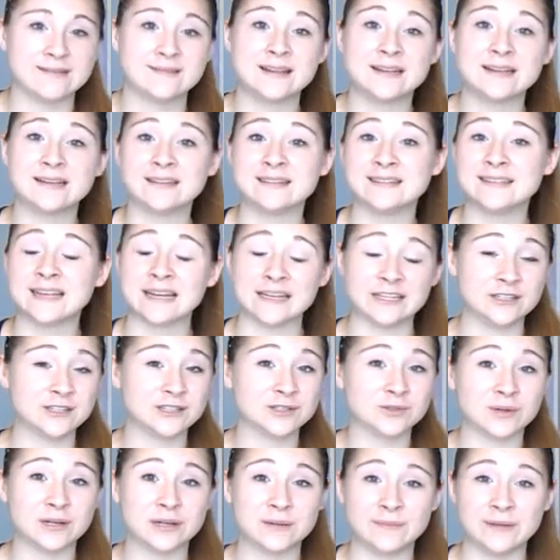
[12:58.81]
And then yeah, you
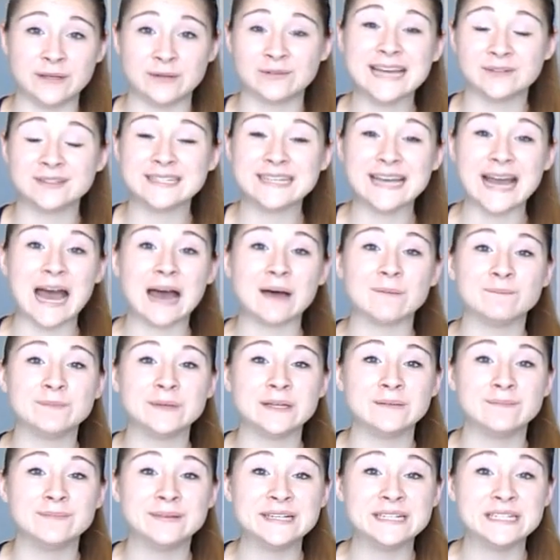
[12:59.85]
just want to be really
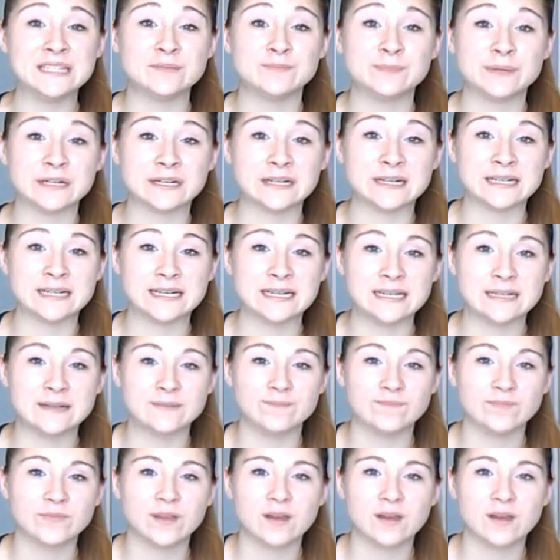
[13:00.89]
happy, be spirited.